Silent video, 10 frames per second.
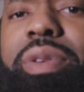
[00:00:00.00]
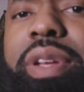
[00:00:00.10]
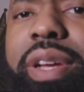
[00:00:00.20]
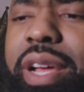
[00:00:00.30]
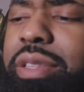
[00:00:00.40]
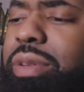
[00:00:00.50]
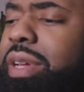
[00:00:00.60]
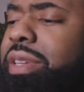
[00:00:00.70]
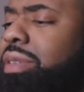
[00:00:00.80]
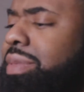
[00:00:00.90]
on there, how to do
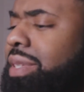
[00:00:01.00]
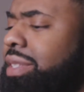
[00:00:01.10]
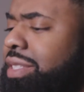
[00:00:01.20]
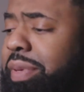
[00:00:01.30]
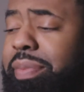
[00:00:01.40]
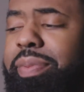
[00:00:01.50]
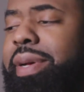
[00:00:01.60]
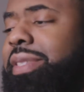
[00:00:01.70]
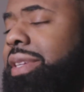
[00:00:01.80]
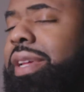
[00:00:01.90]
that, you know what I'm saying? Some people
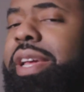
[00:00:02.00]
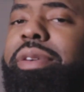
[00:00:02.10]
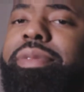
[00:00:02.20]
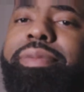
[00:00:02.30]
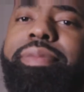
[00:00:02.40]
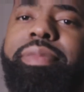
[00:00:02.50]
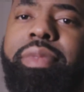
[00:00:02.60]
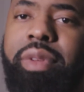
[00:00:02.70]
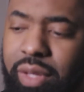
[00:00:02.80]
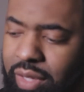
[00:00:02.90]
probably still ain't gonna
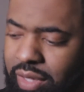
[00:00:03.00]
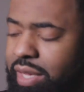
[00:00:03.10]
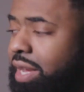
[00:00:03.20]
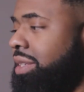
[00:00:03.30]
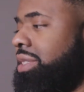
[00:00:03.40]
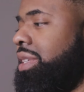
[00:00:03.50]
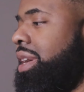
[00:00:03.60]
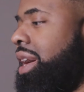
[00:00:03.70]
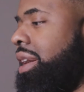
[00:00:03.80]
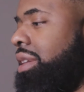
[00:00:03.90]

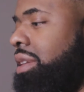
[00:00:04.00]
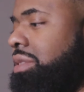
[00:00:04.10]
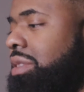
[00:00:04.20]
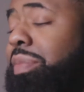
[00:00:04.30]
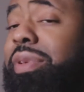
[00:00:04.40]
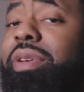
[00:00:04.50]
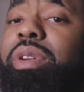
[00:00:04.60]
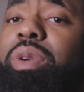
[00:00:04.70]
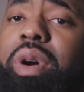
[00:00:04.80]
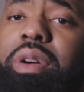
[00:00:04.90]
understand how it goes. So I'm gonna give
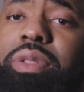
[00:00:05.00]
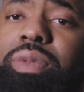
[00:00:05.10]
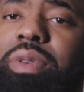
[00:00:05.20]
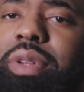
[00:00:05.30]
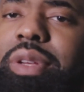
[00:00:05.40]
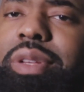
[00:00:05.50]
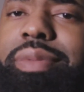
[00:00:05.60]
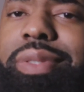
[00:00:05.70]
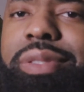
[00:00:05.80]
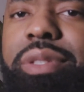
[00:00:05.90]
you a walkthrough on that, you know
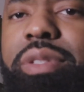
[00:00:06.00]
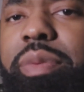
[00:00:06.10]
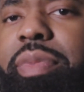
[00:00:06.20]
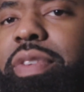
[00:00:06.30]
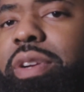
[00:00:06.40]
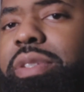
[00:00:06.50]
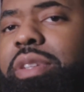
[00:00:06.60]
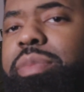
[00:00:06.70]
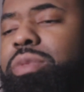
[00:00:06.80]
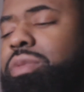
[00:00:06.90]
what I'm saying? So it's gonna be very
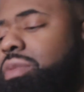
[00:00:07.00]
simple.